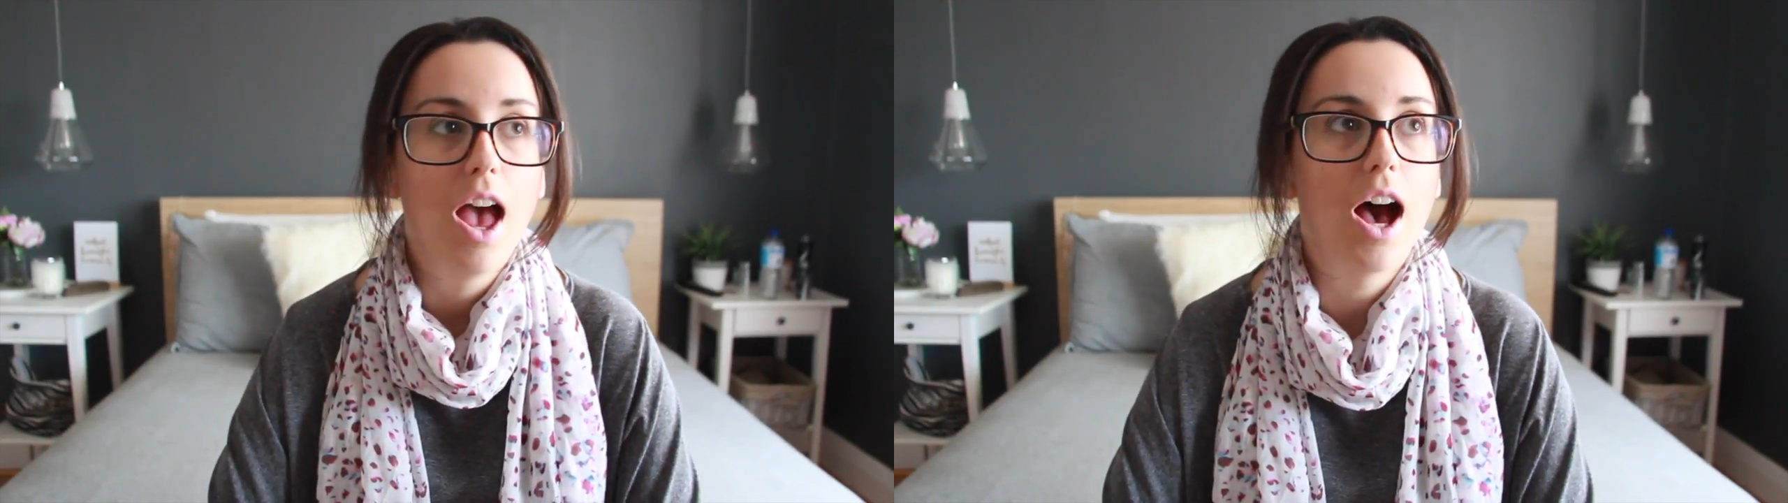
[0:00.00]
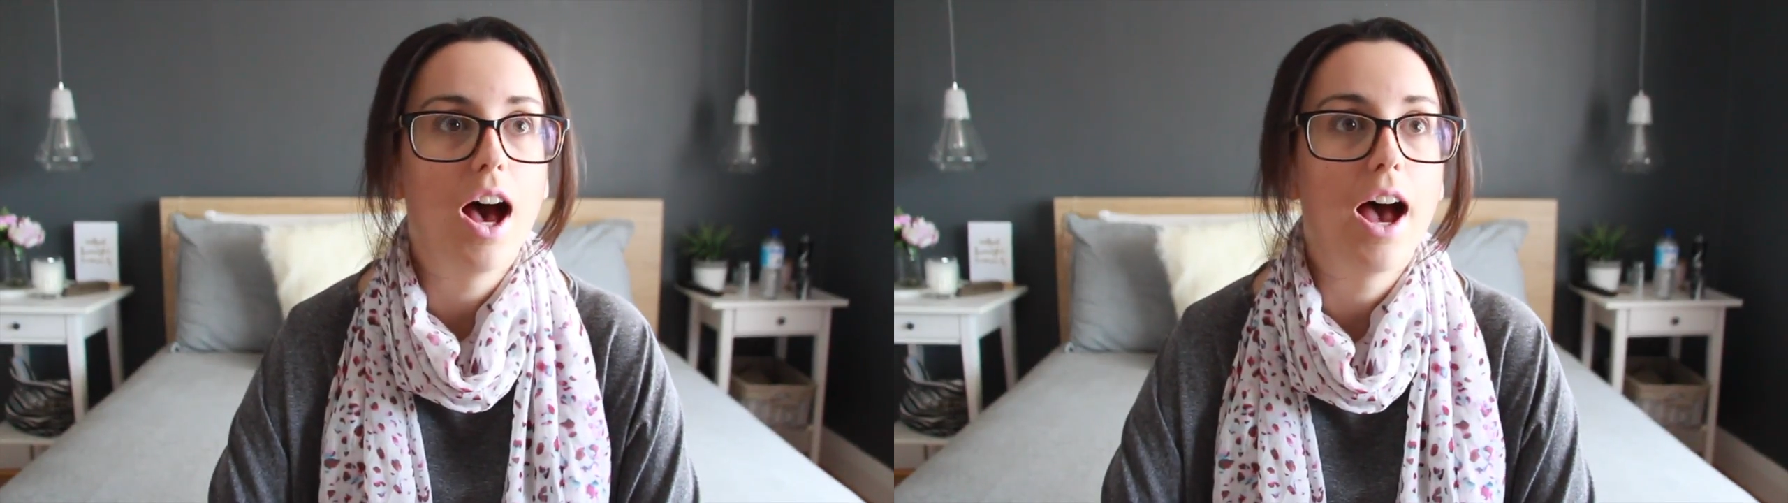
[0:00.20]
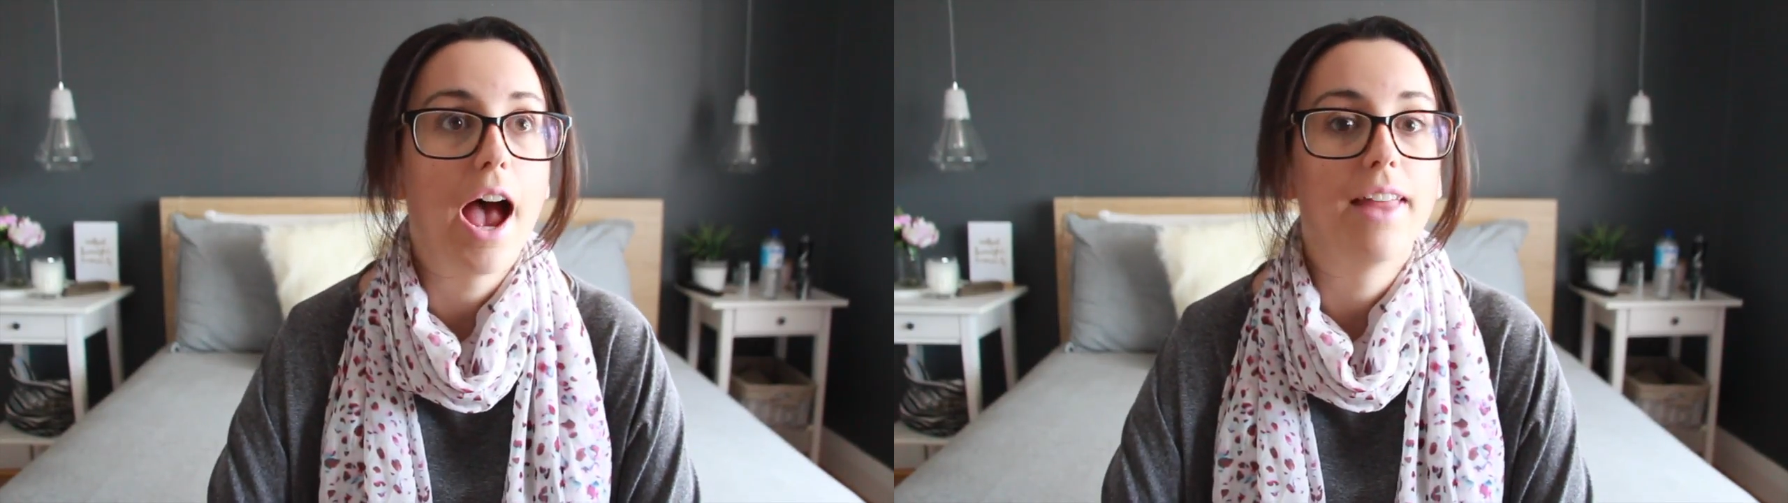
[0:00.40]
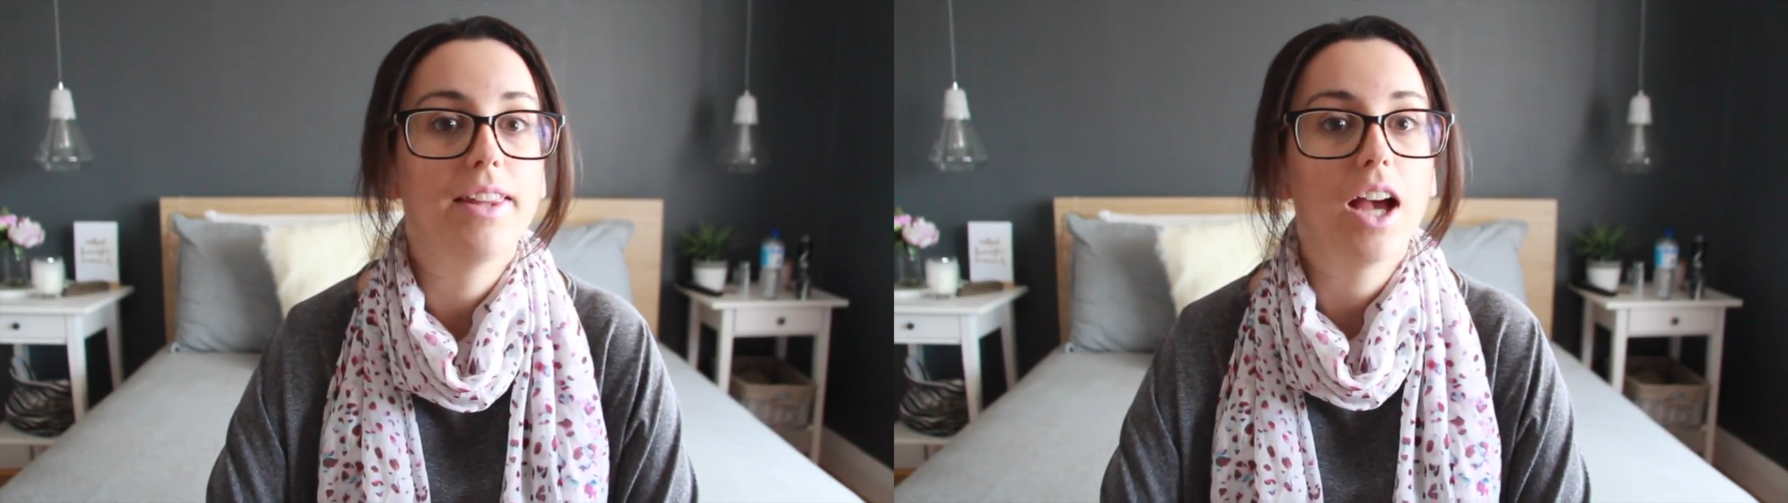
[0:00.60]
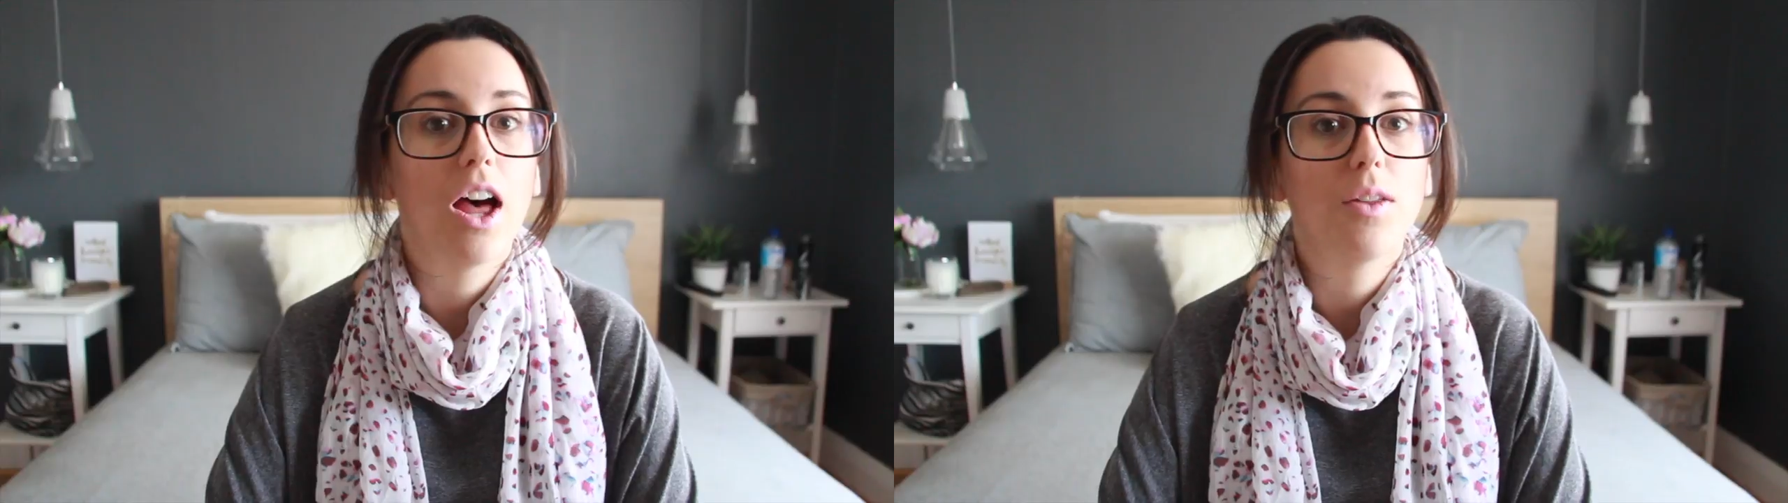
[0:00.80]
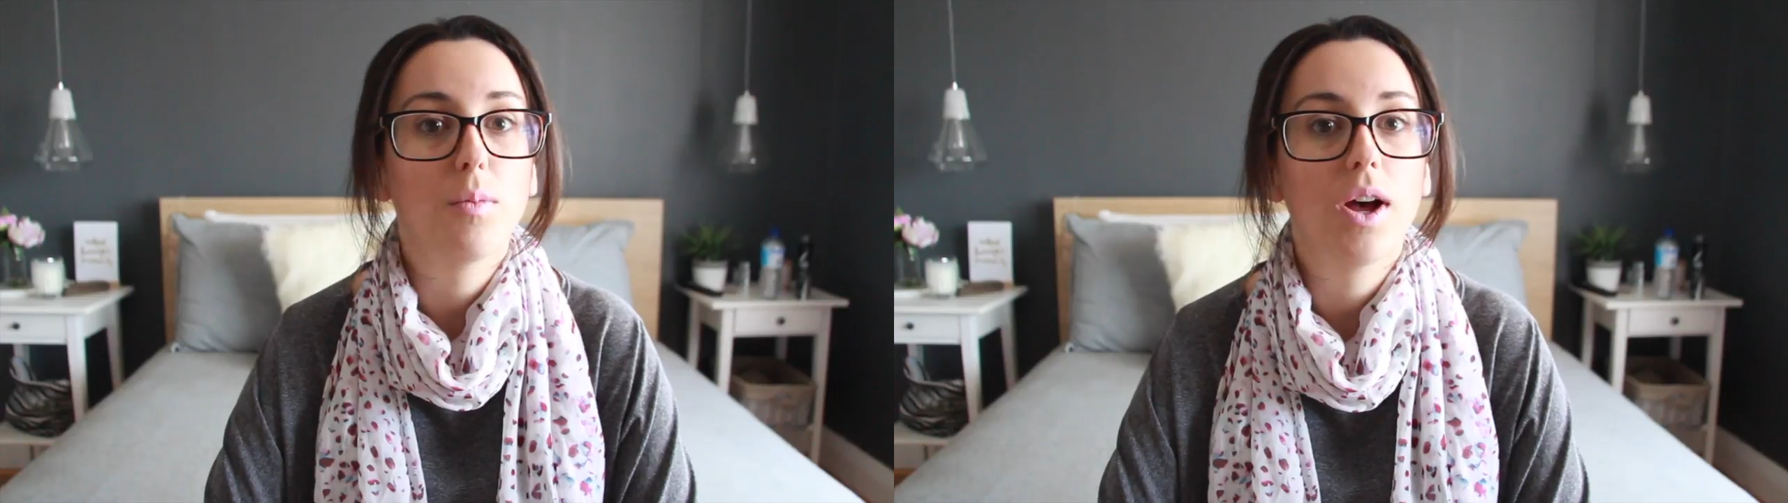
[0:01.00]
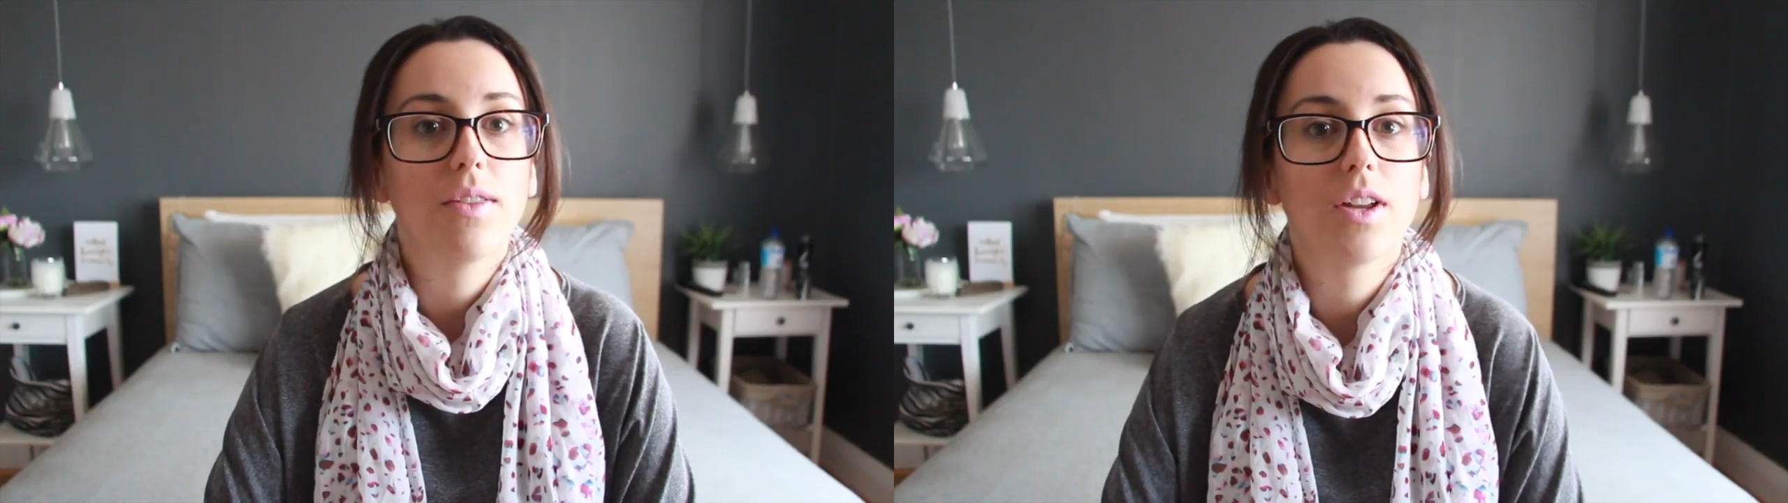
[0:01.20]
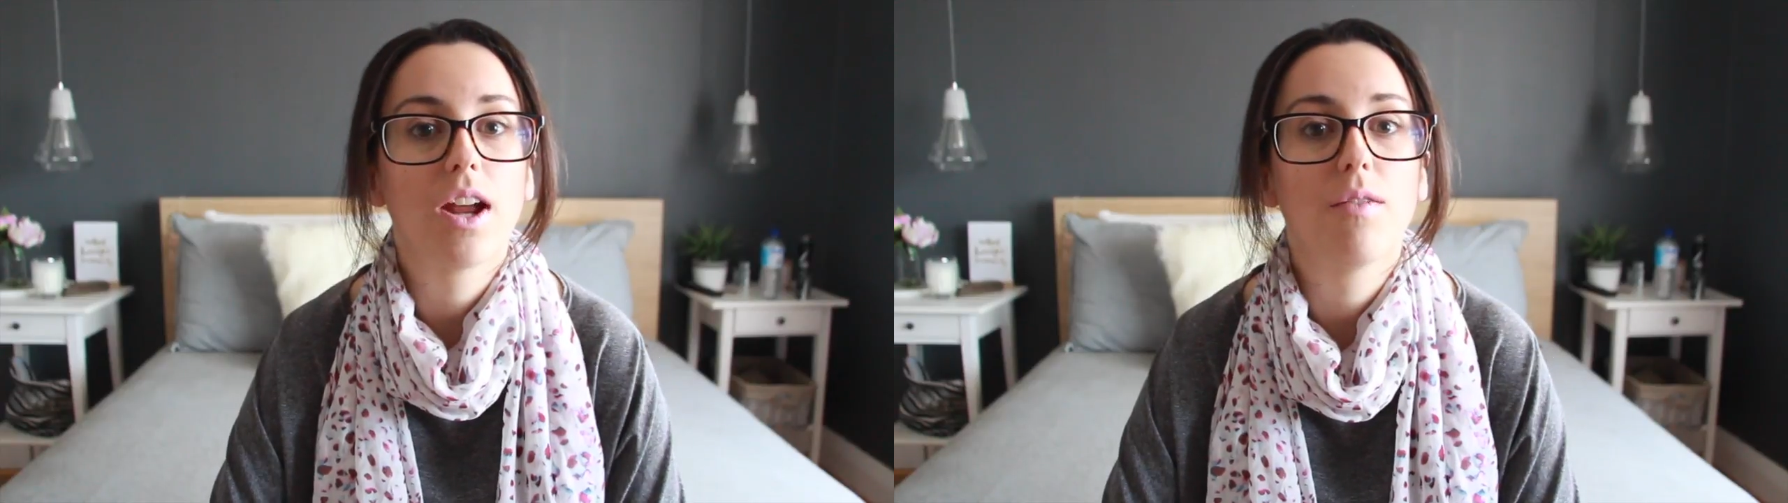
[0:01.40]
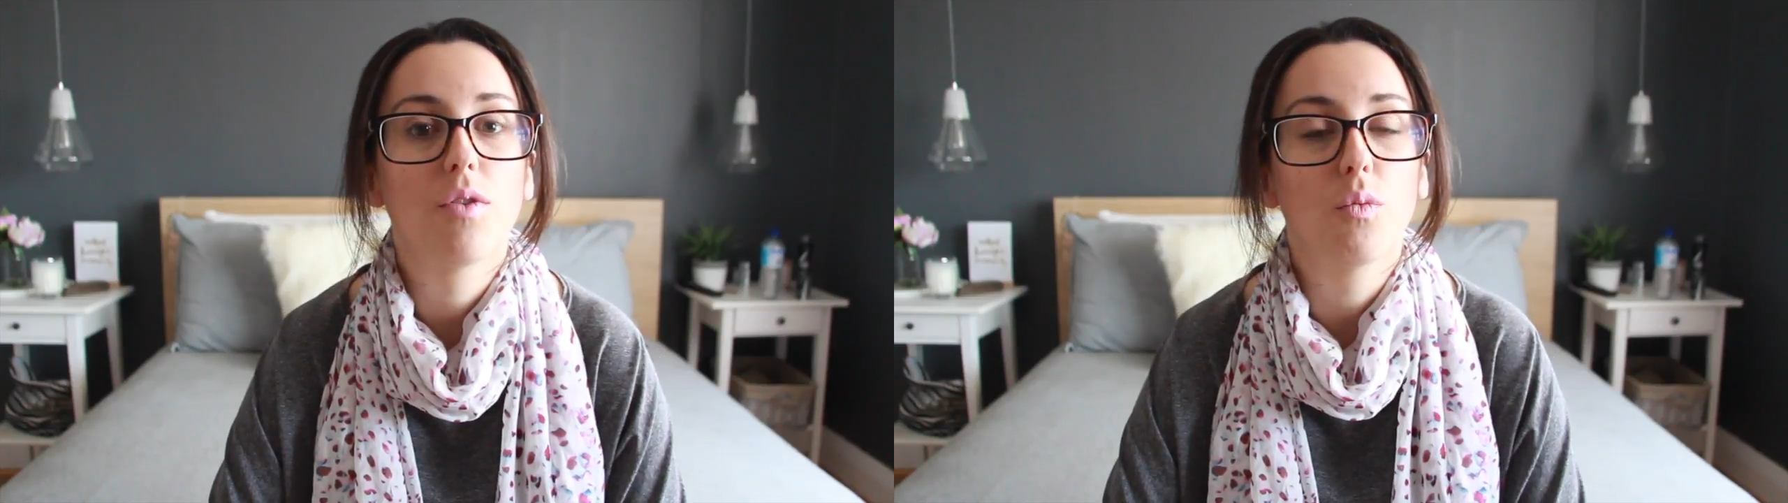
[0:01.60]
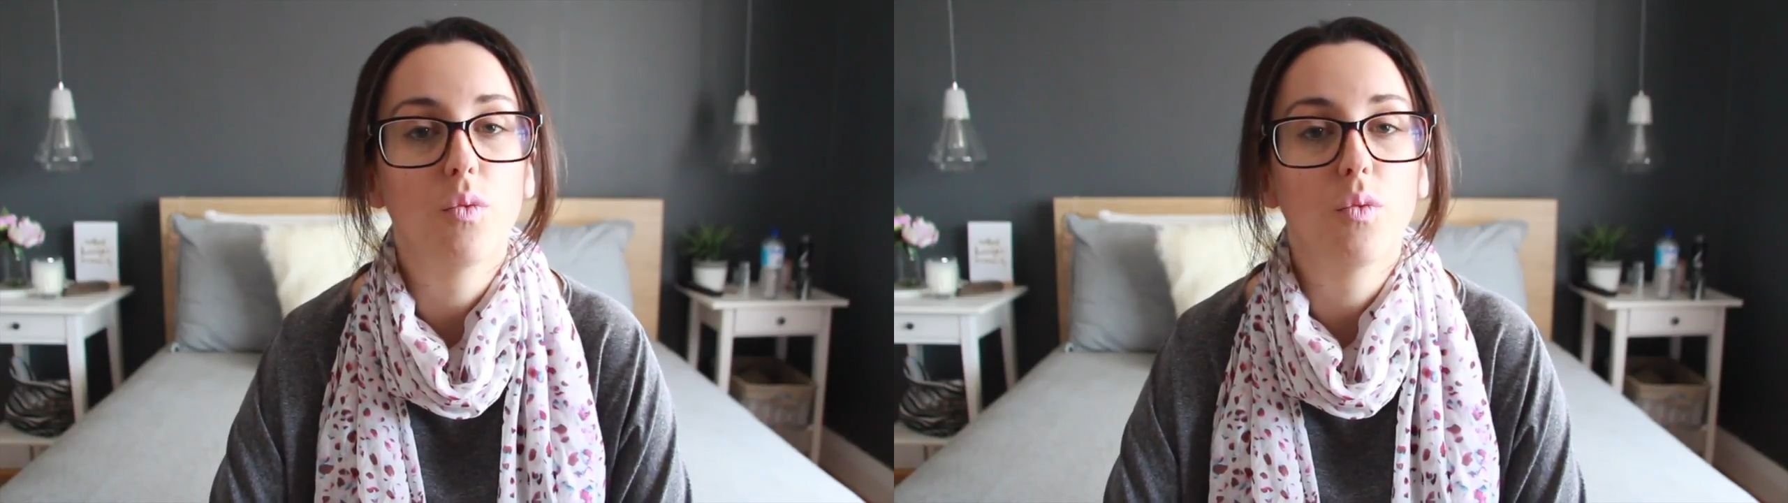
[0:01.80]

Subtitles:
And the other one that I